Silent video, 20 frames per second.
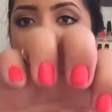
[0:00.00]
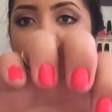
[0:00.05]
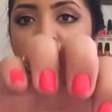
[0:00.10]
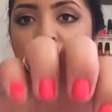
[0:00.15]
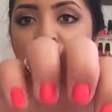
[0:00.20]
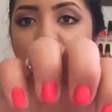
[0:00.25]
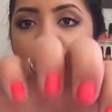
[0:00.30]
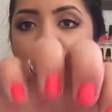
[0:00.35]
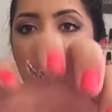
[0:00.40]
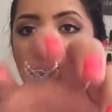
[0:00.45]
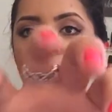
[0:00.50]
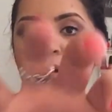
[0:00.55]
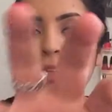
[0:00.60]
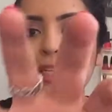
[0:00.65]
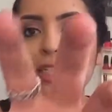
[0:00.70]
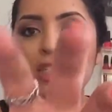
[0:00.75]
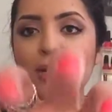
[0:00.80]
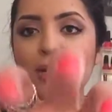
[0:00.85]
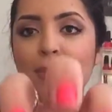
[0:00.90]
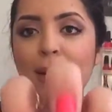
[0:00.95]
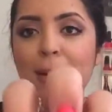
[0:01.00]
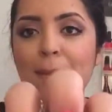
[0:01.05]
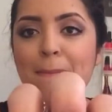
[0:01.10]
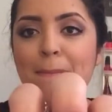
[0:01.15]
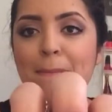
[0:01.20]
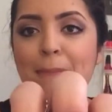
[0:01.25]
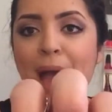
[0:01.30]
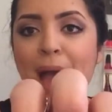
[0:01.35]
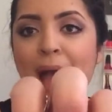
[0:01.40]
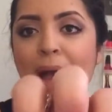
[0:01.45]
So these are my
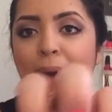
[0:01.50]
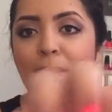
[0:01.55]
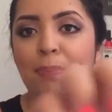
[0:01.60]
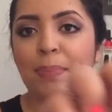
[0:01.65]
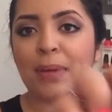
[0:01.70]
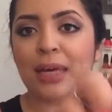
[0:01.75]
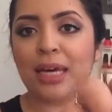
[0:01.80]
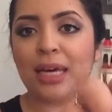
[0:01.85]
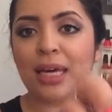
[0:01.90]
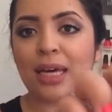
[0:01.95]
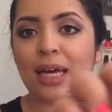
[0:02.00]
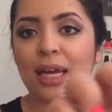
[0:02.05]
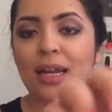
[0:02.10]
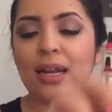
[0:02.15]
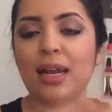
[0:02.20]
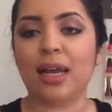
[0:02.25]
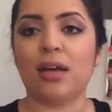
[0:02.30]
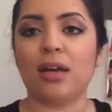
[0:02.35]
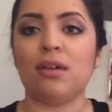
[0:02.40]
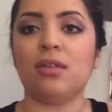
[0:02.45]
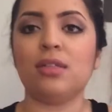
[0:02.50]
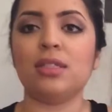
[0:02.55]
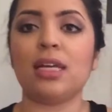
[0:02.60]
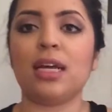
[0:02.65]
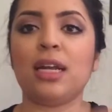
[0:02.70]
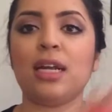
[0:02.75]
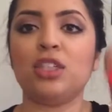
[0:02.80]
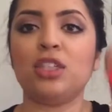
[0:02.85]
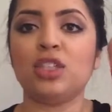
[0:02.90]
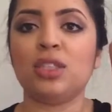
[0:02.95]
matte pink nails,
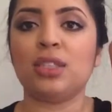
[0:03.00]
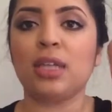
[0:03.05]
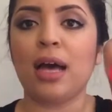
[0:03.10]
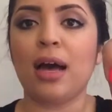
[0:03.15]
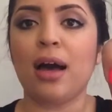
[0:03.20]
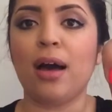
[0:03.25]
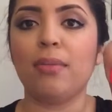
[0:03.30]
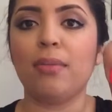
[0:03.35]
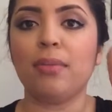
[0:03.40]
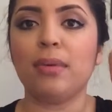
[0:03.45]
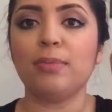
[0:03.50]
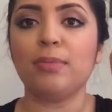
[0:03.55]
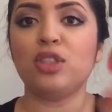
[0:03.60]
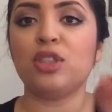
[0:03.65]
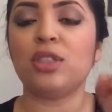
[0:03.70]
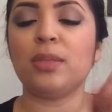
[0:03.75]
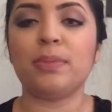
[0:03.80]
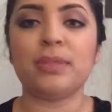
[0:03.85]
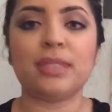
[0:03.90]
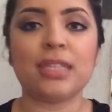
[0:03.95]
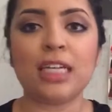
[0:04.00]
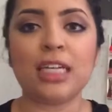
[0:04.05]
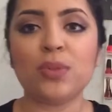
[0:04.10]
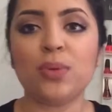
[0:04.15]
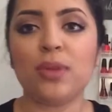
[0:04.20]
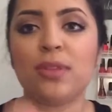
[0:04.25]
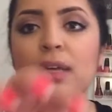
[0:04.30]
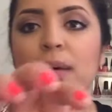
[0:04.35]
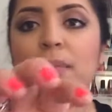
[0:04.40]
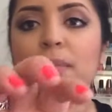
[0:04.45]
and I'm just
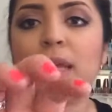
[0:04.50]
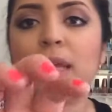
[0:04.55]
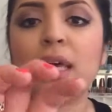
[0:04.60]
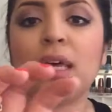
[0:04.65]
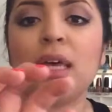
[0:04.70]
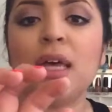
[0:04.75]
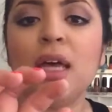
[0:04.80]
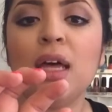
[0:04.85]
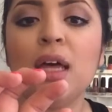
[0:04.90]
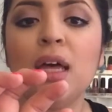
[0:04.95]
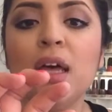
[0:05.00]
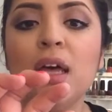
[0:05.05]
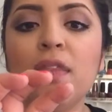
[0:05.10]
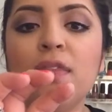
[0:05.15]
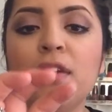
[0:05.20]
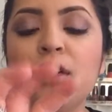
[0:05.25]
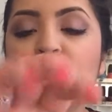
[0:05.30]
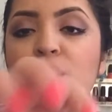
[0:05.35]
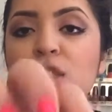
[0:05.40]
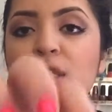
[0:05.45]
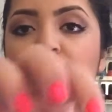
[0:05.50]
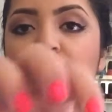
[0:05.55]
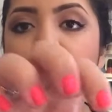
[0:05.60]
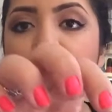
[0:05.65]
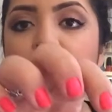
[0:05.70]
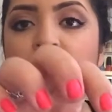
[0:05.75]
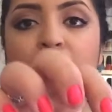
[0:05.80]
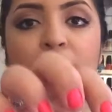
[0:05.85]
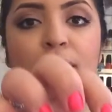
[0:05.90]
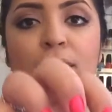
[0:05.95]
obsessed with them. Like, they're
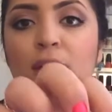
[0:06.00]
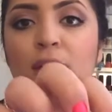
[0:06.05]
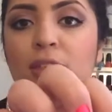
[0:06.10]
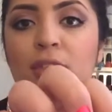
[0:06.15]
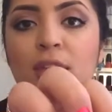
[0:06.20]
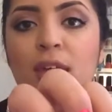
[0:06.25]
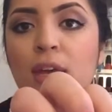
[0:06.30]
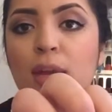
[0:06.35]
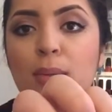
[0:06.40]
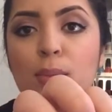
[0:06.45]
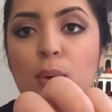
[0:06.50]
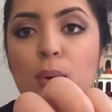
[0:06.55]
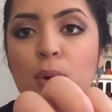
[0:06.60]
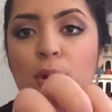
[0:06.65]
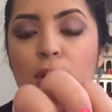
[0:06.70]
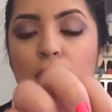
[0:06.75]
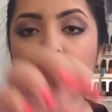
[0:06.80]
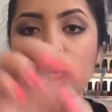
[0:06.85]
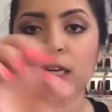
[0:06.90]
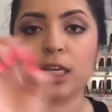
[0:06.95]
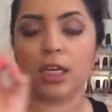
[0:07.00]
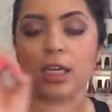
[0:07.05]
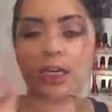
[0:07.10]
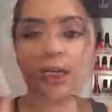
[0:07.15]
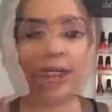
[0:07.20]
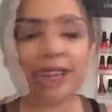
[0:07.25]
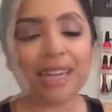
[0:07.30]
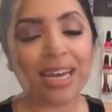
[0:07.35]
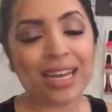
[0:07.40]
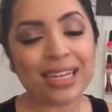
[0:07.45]
just everything and more, you
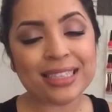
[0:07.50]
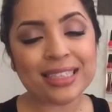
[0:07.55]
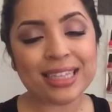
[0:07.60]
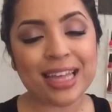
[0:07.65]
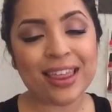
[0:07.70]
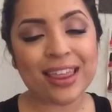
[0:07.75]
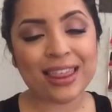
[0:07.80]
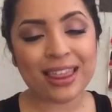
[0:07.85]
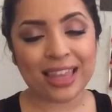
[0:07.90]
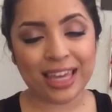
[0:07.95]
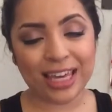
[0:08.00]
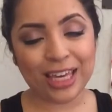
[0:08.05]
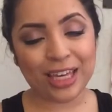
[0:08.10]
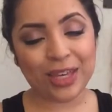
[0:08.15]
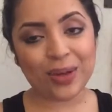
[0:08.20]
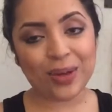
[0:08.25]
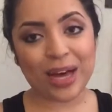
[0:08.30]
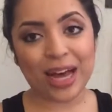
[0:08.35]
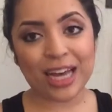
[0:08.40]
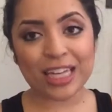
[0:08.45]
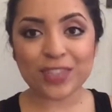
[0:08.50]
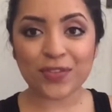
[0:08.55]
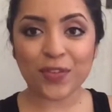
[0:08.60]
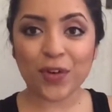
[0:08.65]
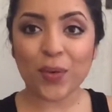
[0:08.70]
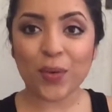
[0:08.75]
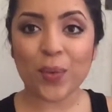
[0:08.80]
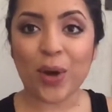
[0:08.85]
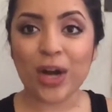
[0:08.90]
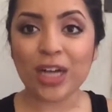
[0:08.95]
know. Yes, thank you guys
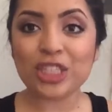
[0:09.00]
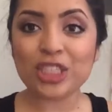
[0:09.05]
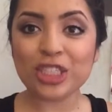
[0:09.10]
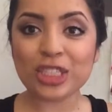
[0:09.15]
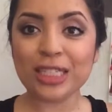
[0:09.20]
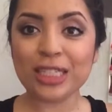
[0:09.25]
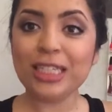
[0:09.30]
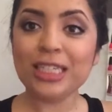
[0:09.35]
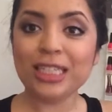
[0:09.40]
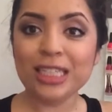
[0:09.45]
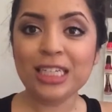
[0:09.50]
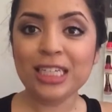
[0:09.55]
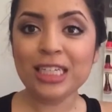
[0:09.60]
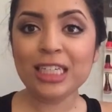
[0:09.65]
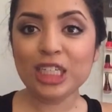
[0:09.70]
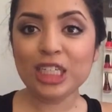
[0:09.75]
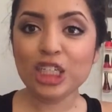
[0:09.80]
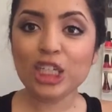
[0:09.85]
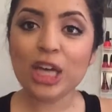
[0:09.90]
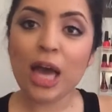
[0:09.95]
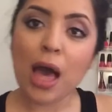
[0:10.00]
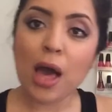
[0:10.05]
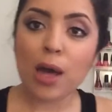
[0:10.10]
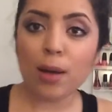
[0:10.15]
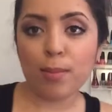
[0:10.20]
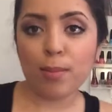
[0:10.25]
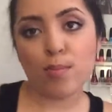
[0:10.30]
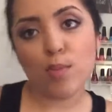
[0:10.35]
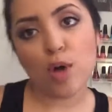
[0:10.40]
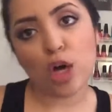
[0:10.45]
for watching
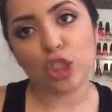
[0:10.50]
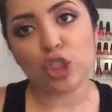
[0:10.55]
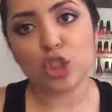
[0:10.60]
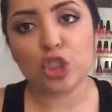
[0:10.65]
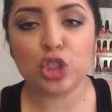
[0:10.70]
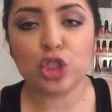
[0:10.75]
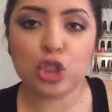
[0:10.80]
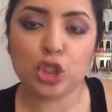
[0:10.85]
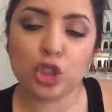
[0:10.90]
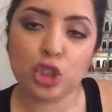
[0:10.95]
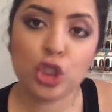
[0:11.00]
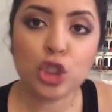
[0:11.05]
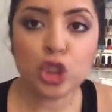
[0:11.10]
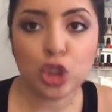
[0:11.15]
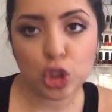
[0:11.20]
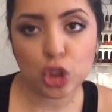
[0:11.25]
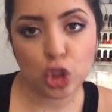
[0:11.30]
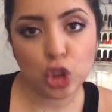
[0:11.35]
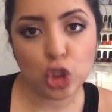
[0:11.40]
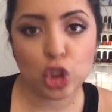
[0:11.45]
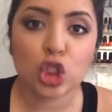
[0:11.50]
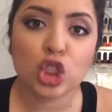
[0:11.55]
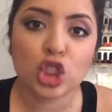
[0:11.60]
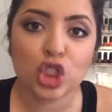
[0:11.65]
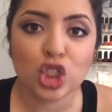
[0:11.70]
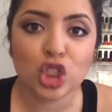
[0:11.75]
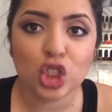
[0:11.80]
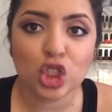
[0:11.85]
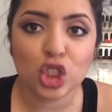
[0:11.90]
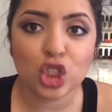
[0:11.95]
my
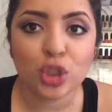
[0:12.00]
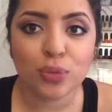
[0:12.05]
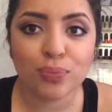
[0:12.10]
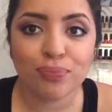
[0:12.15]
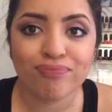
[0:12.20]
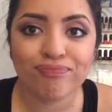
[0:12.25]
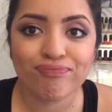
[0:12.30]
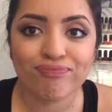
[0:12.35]
channel.